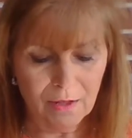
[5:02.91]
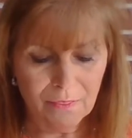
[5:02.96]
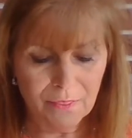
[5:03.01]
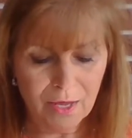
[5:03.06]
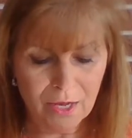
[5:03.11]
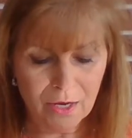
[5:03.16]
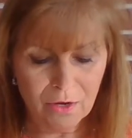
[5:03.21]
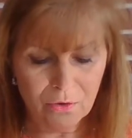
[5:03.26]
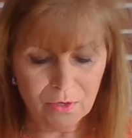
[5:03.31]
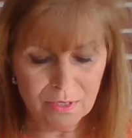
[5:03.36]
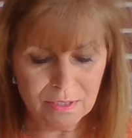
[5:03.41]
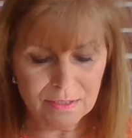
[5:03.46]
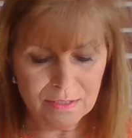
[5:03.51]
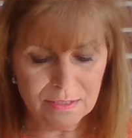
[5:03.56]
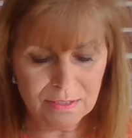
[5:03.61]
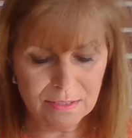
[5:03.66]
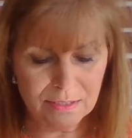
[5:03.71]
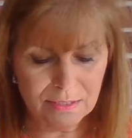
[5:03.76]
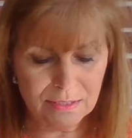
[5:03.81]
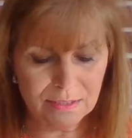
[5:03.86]
They are
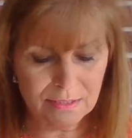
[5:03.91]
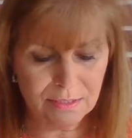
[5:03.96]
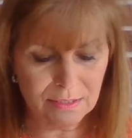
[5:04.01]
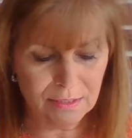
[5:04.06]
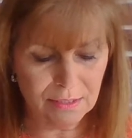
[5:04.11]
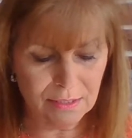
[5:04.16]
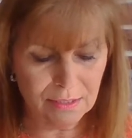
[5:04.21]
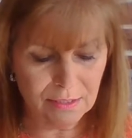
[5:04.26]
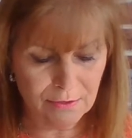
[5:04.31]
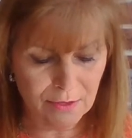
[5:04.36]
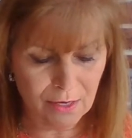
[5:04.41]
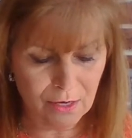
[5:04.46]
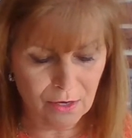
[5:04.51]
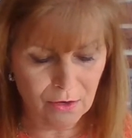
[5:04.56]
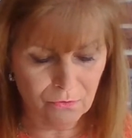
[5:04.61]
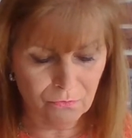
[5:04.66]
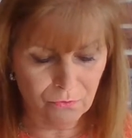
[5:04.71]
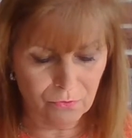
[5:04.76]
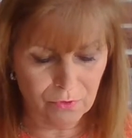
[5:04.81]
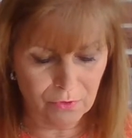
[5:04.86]
consistently
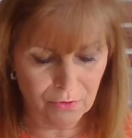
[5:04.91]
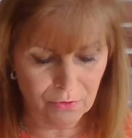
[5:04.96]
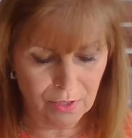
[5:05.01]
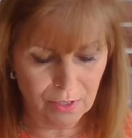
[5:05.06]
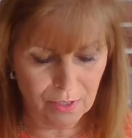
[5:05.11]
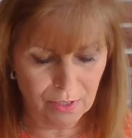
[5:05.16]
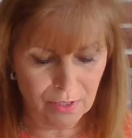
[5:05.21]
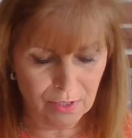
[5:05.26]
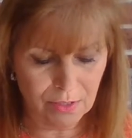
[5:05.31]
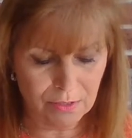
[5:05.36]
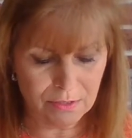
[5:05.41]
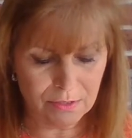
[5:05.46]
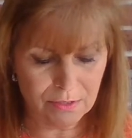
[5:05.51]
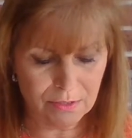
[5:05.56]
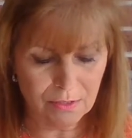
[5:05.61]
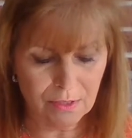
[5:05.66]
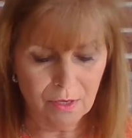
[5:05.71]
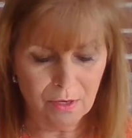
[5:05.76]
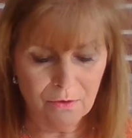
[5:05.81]
there for their kids.